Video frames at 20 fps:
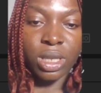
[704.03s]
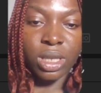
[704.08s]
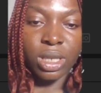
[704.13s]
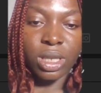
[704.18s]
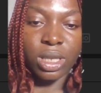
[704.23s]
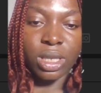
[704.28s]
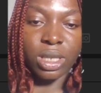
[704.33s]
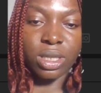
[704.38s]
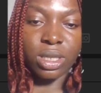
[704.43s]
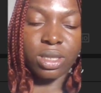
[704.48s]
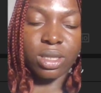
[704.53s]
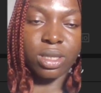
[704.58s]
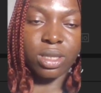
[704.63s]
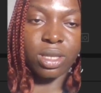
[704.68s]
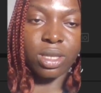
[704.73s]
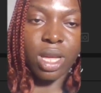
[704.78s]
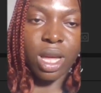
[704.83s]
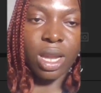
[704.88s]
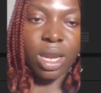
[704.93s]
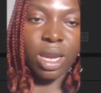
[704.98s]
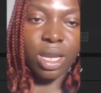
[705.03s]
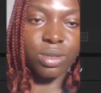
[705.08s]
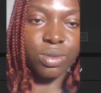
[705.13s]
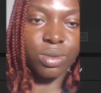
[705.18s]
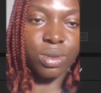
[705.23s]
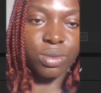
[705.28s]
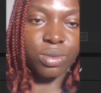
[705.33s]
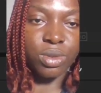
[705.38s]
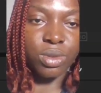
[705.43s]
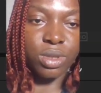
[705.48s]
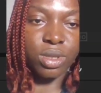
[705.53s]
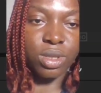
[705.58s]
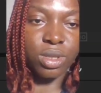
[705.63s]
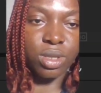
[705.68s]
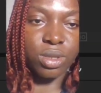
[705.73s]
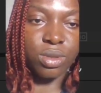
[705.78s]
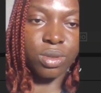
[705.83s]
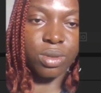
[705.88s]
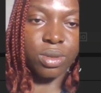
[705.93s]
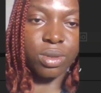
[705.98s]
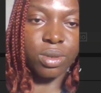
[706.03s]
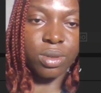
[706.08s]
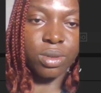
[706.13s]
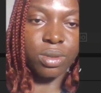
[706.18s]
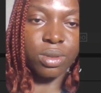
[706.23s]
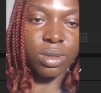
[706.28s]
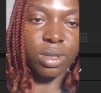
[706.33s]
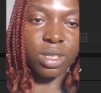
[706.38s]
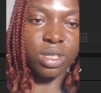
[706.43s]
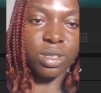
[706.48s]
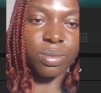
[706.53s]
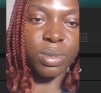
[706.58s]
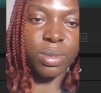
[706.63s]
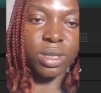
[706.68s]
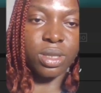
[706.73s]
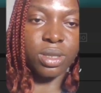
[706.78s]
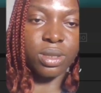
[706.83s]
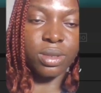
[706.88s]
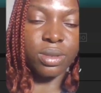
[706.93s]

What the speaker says: yes, that last one was the song. Let's play it.